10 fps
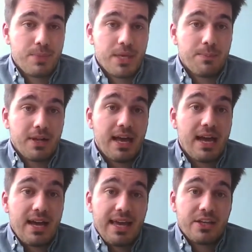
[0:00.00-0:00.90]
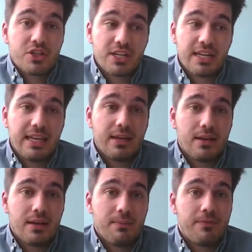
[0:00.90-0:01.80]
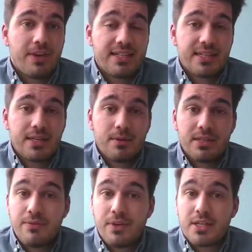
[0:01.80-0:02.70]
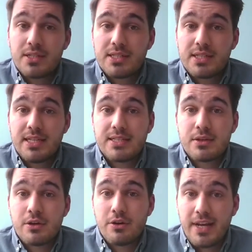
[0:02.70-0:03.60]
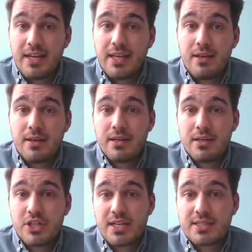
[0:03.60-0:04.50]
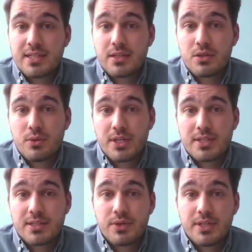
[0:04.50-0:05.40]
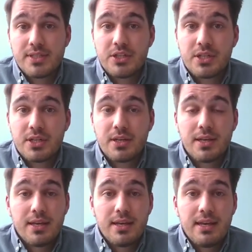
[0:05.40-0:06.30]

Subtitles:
people are actually facing difficulties already in adjusting towards the transition.